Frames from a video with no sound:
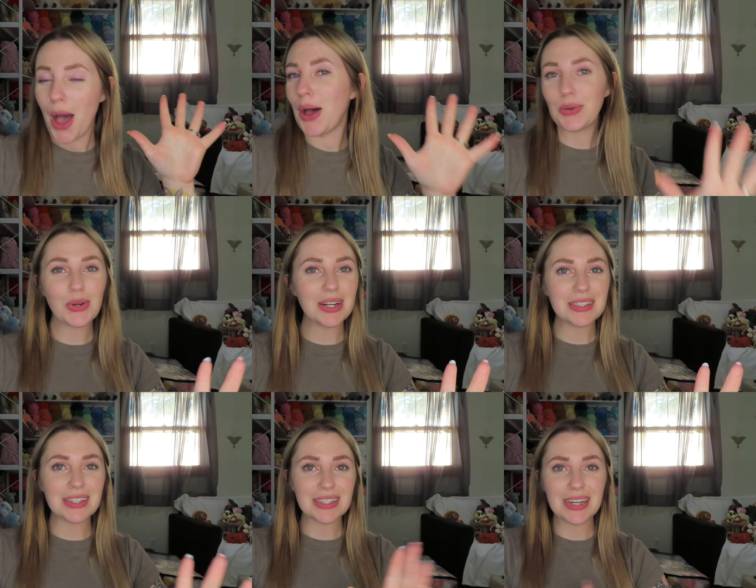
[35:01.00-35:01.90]

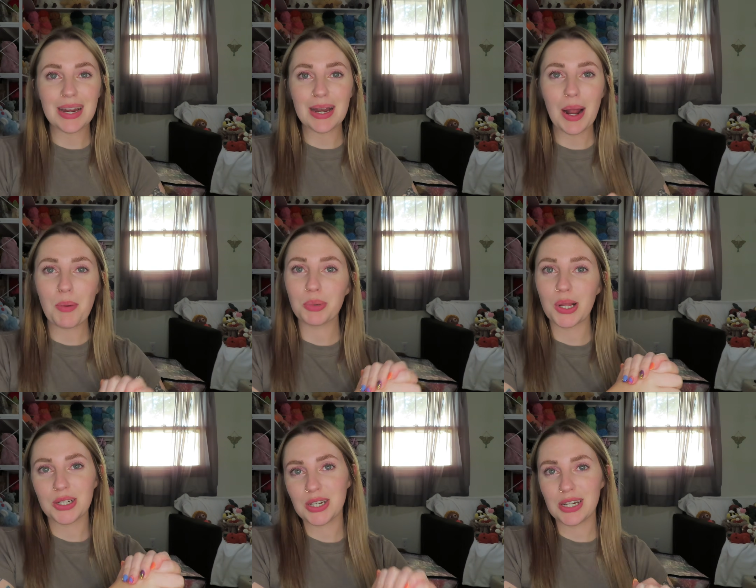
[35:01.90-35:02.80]
116
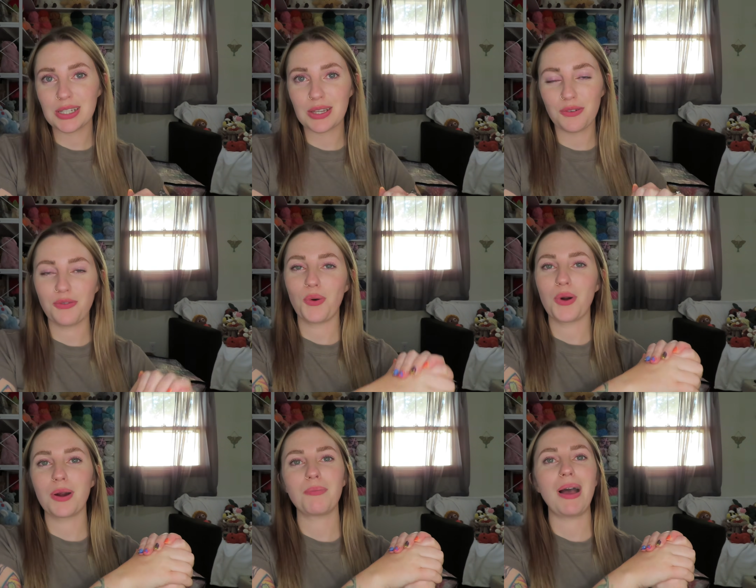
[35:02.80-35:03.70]
plushies
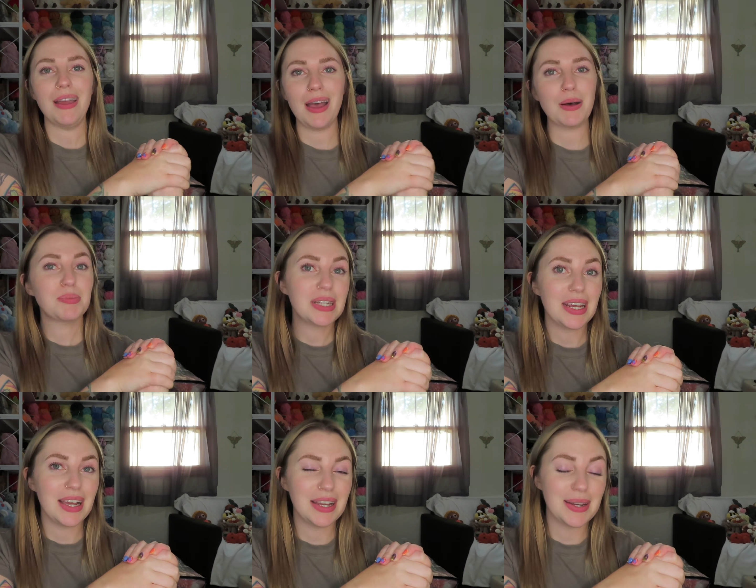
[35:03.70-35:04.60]
for my
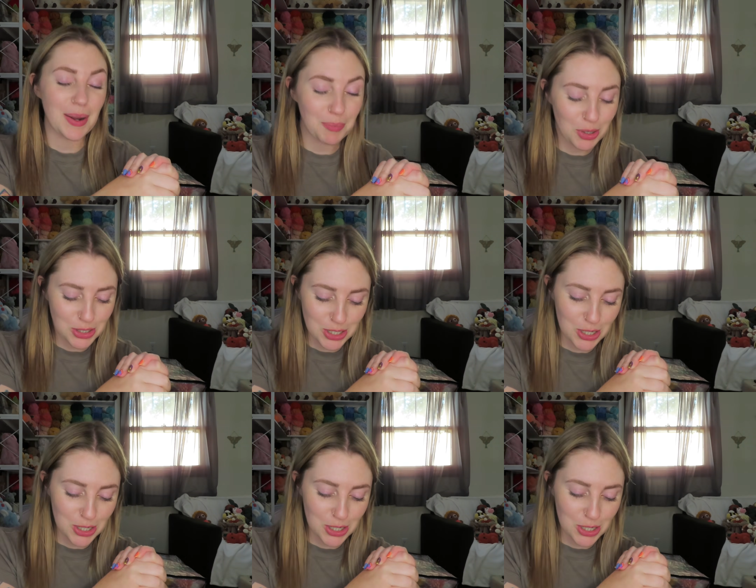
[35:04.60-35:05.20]
update number